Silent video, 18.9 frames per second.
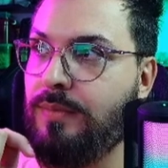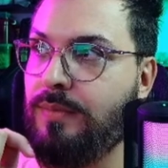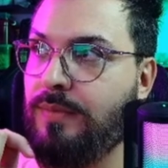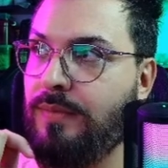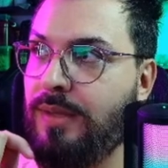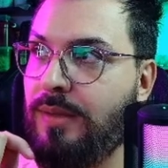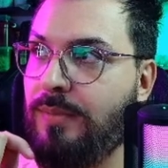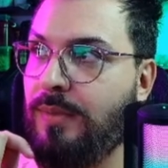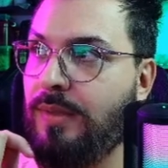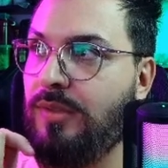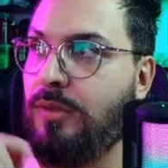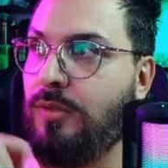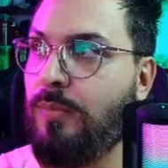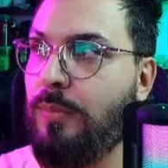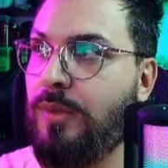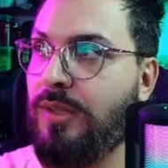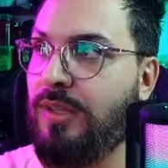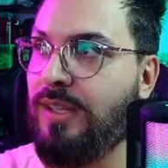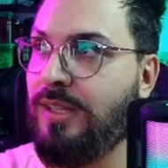let me
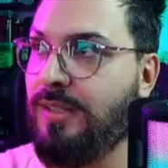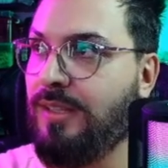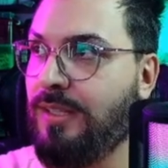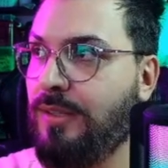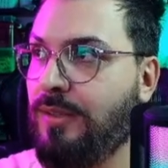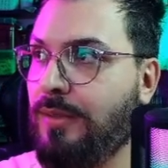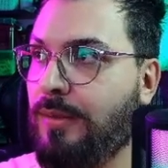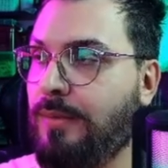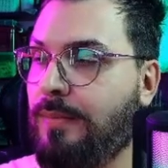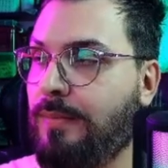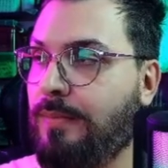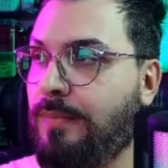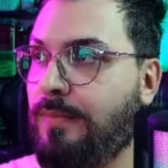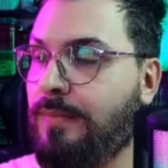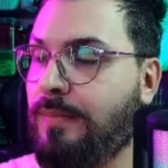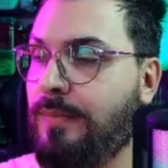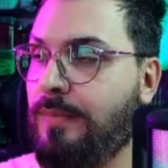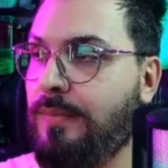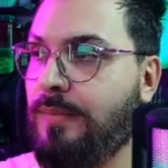duplicate here
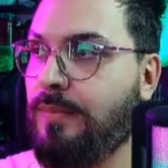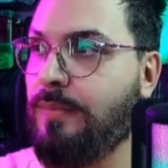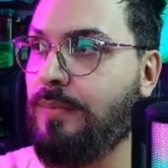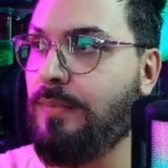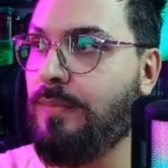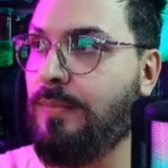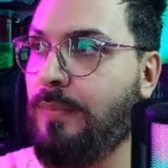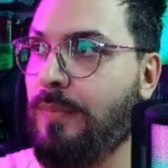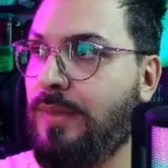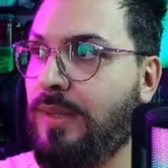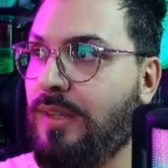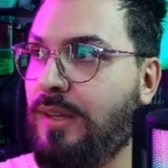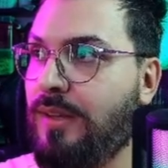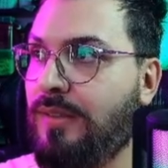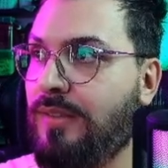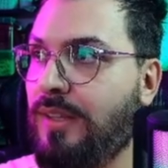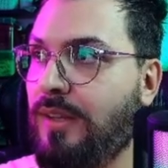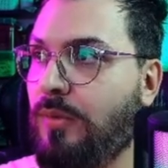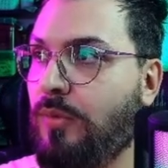
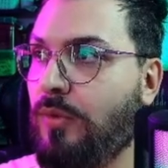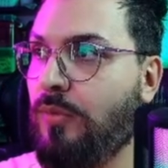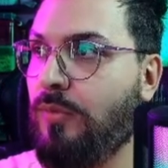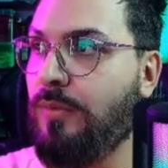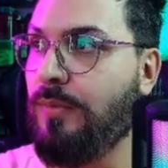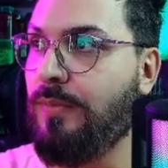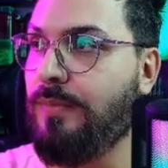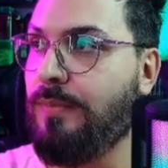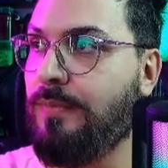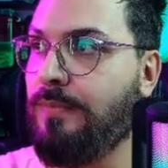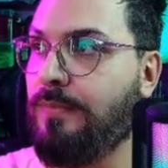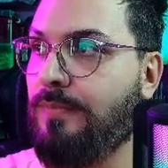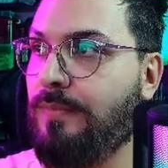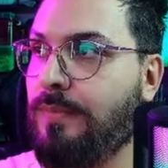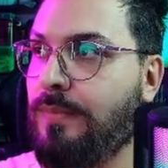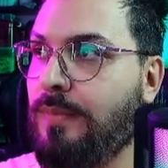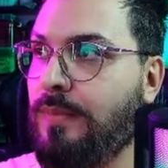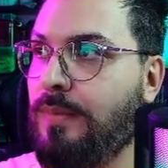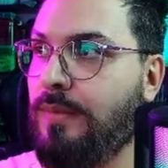because I won't
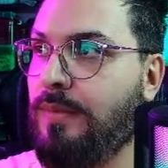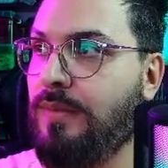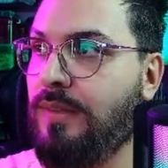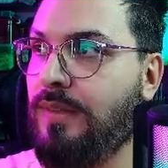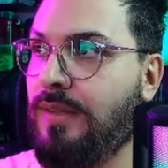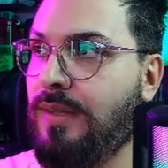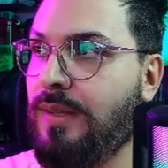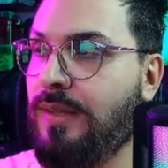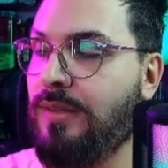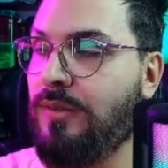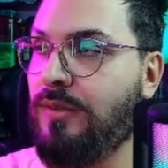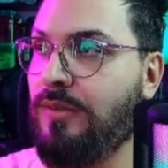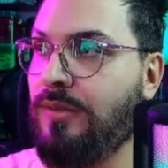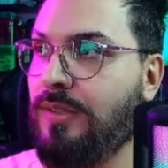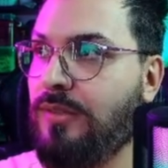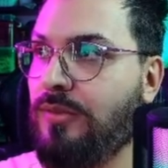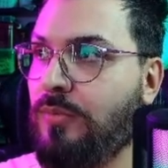enter this